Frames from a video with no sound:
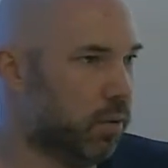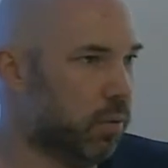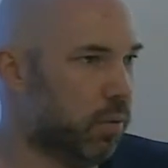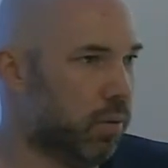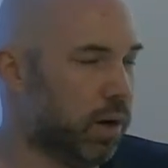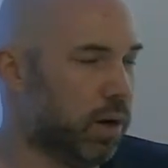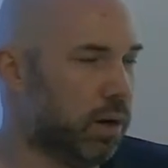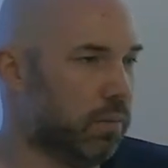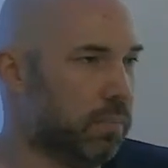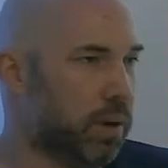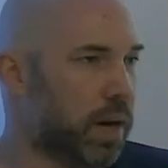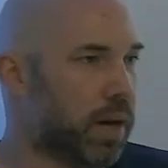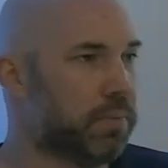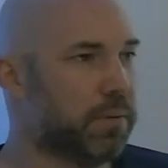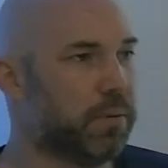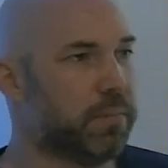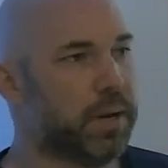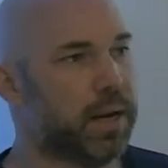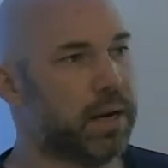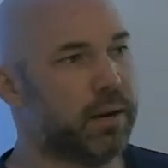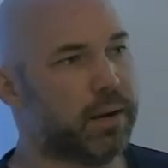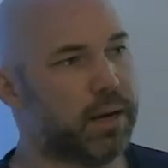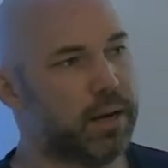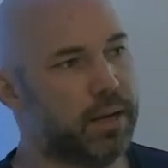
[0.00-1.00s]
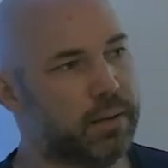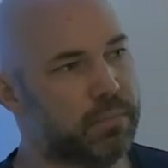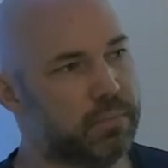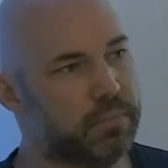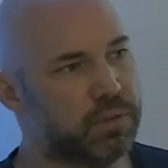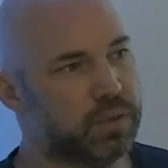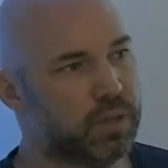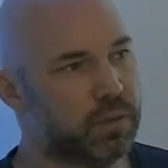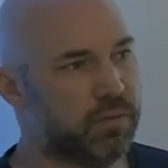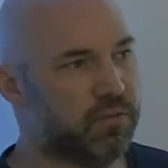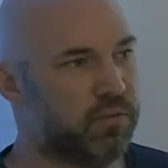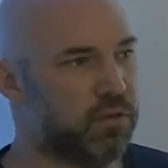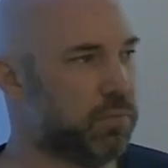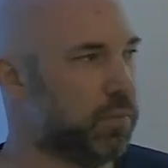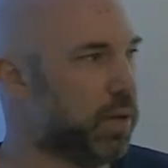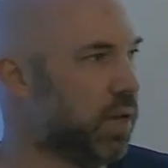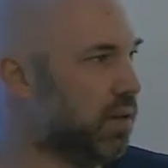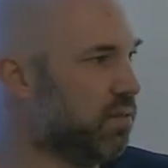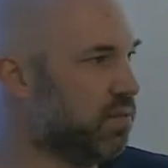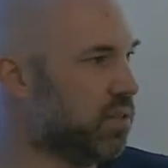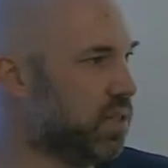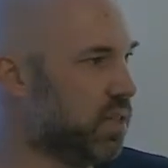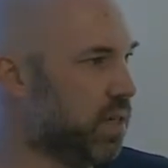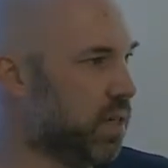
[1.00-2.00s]
Piper Merriam, some of you may
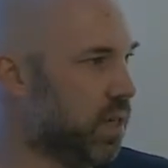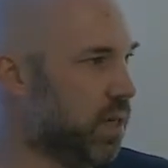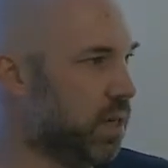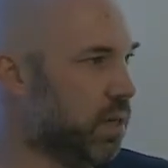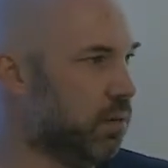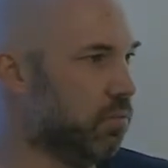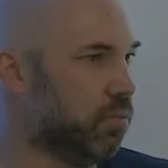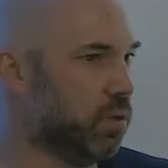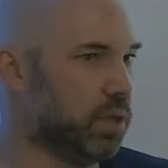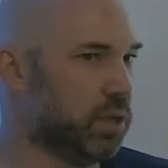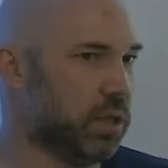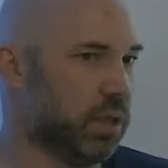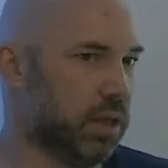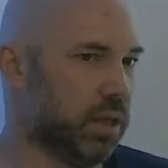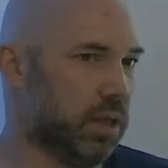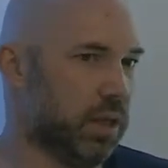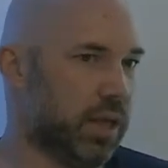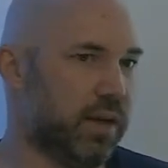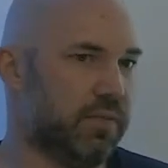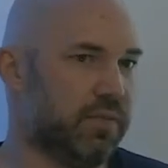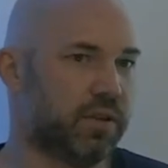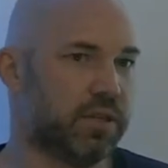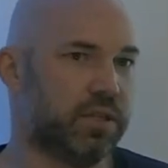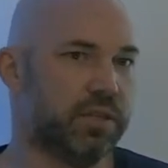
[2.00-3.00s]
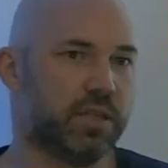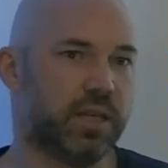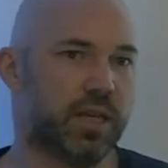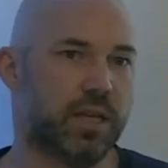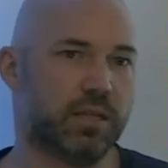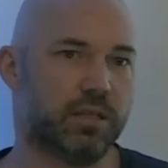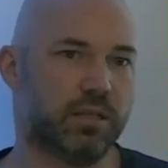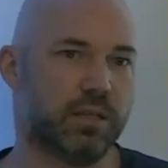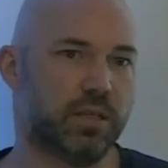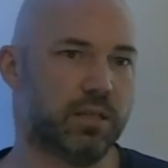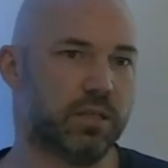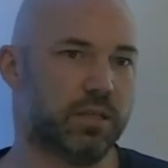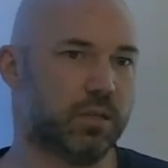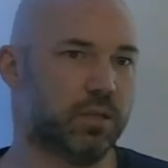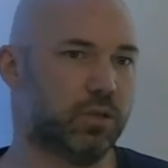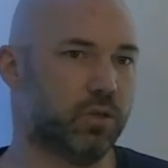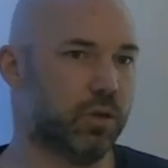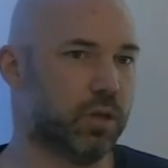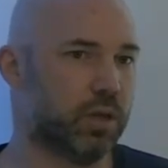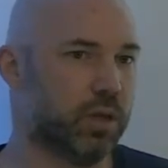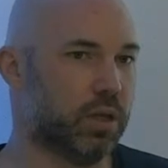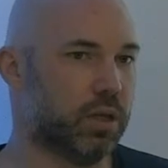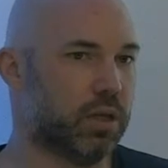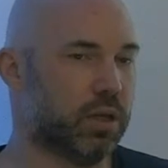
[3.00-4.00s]
have seen, recently left ConsenSys to join
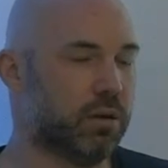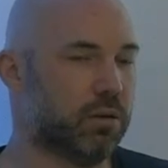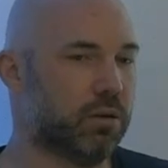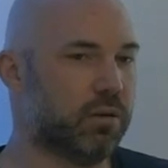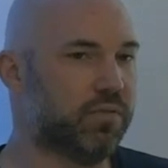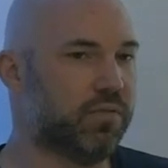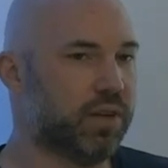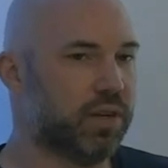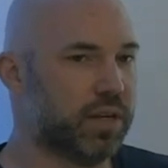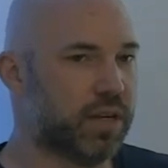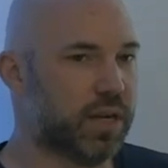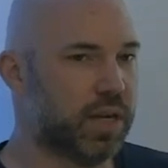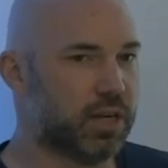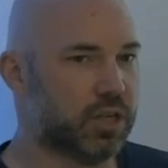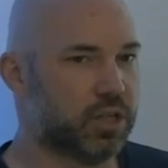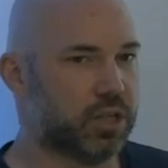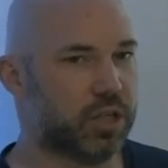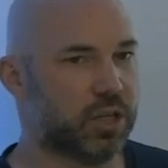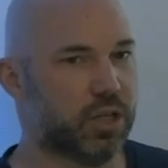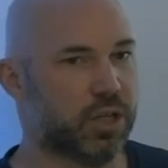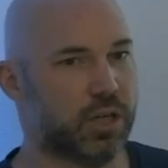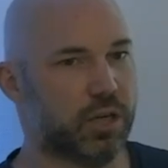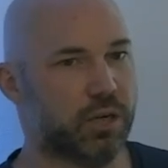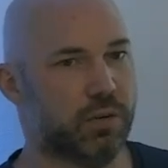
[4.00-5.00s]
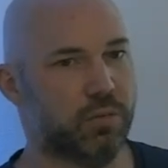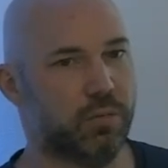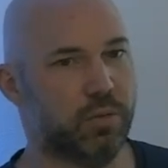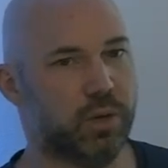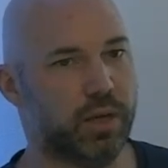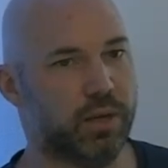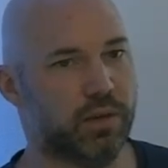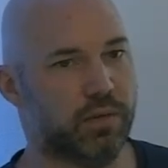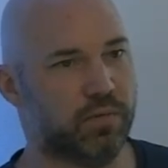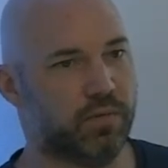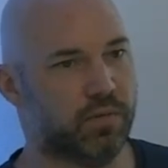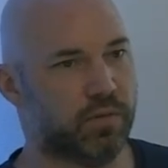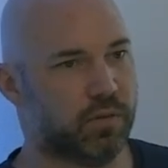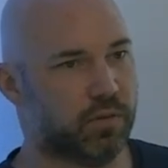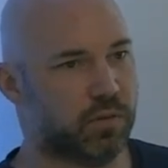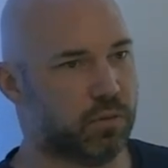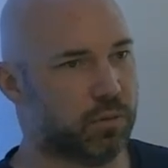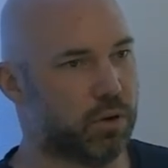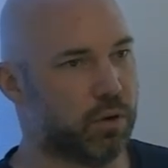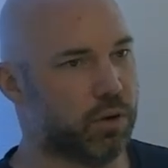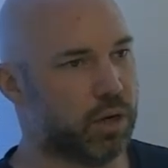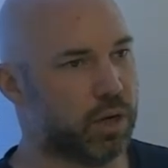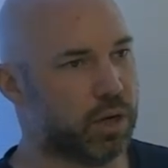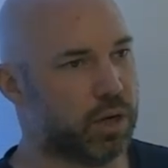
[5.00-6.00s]
the Ethereum Foundation, and we have
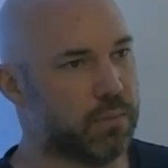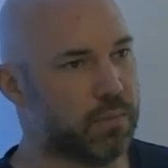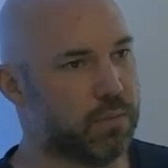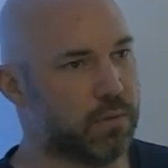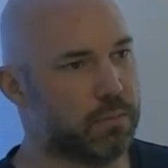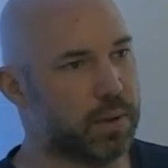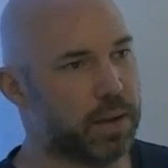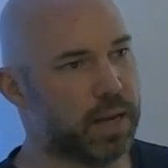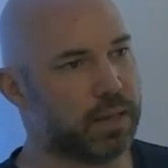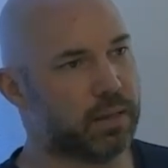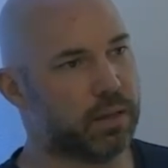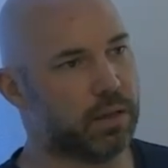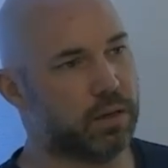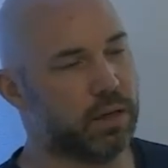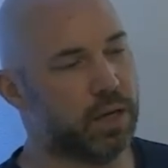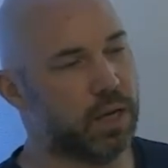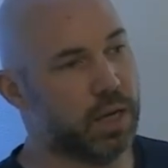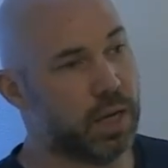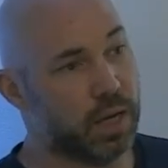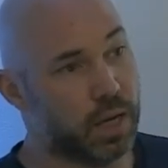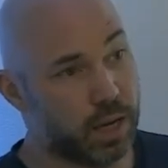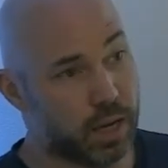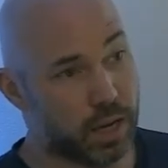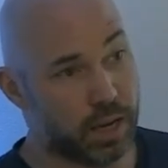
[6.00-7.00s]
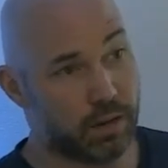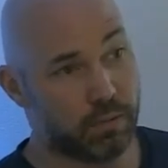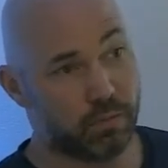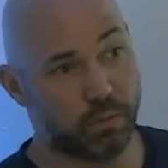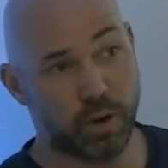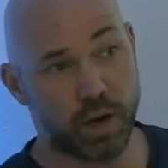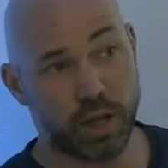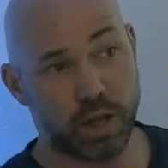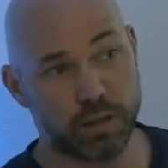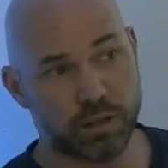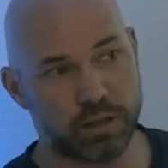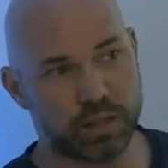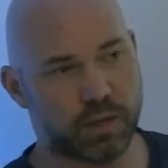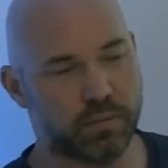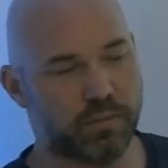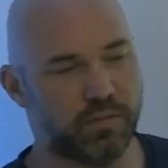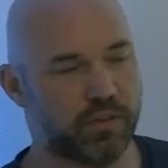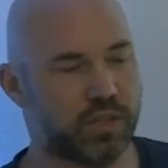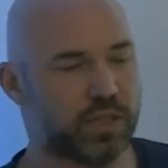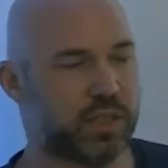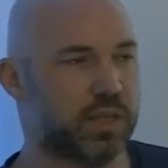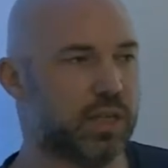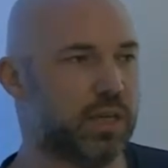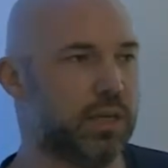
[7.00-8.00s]
thrown a couple of Python, and while some of
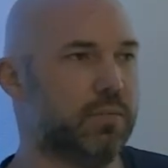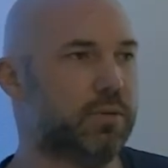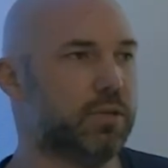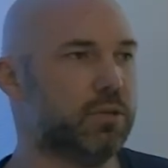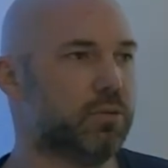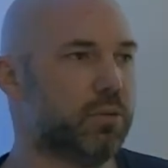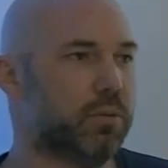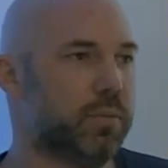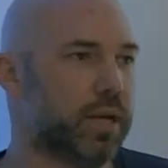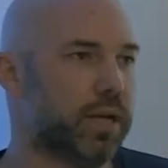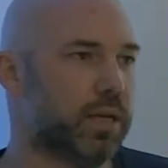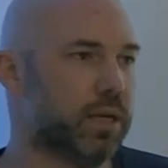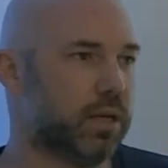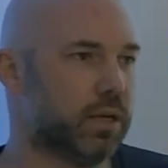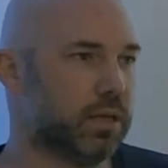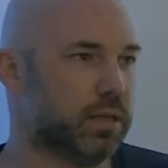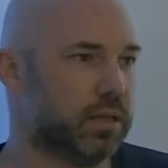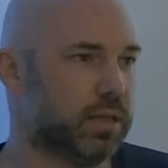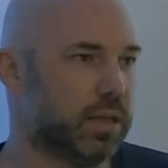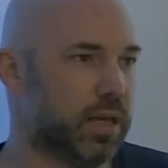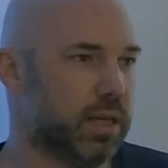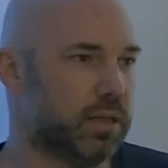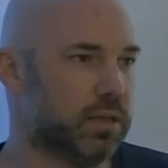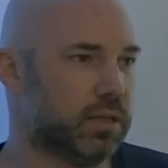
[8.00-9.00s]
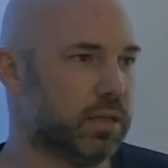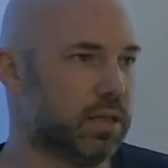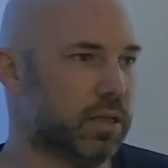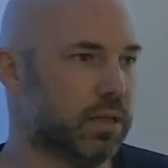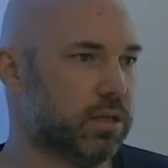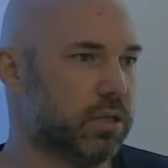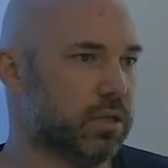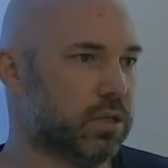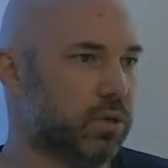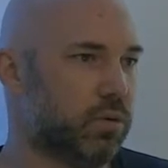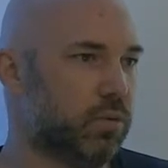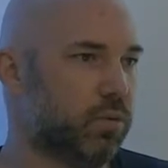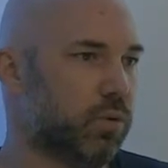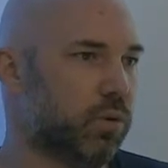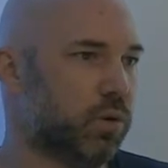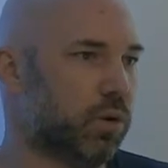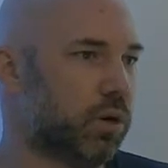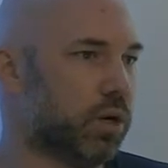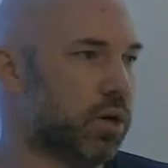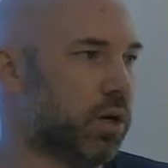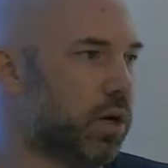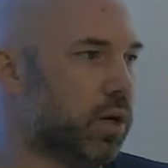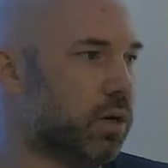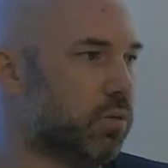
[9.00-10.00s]
his team has remained at ConsenSys to
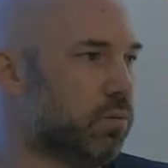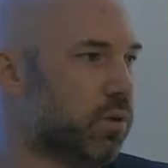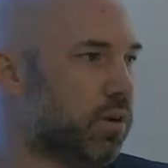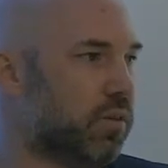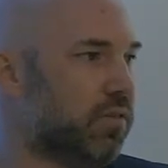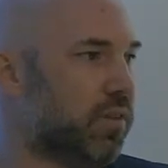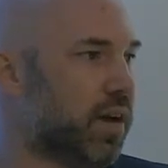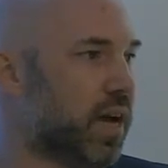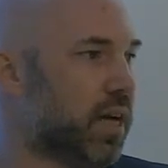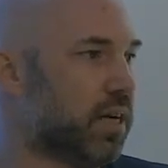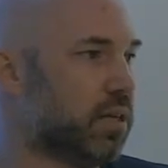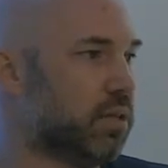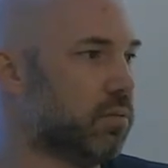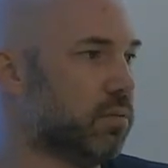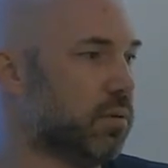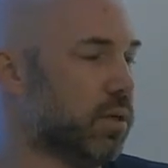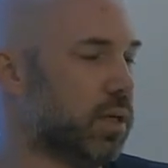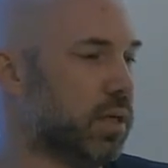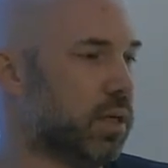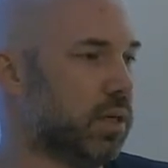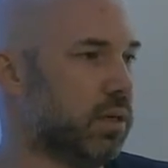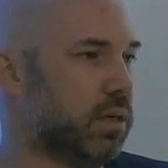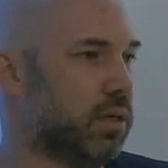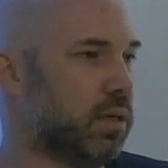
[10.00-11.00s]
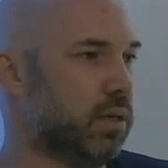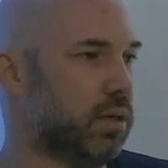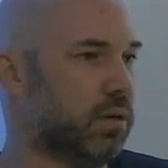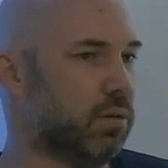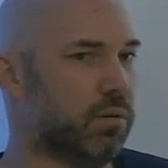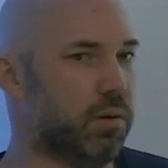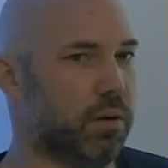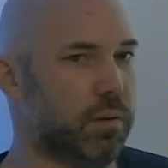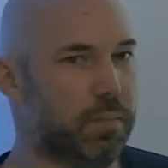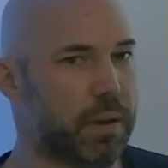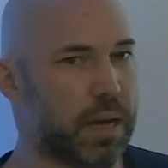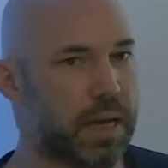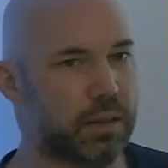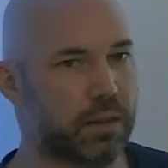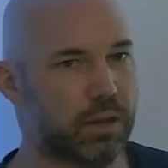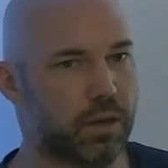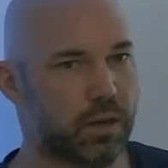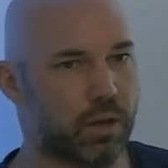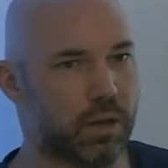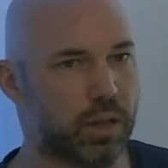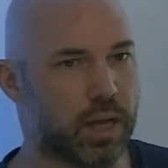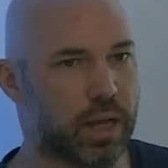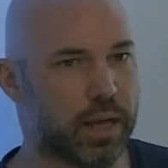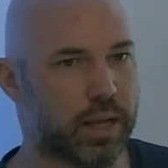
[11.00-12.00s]
work on refactoring, a Python
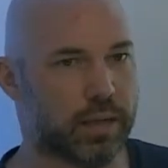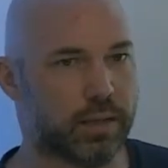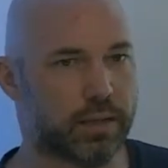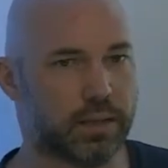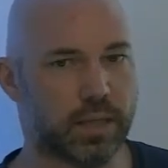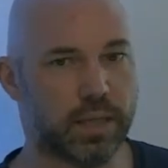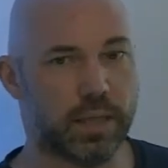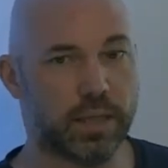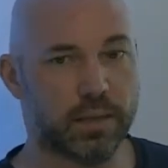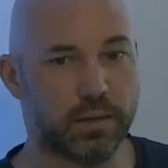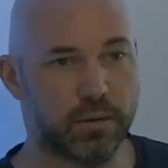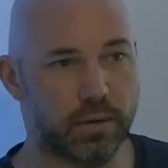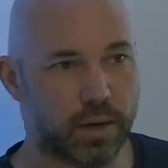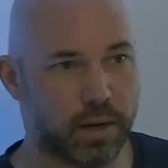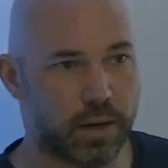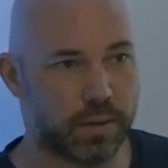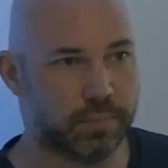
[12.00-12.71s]
client, right?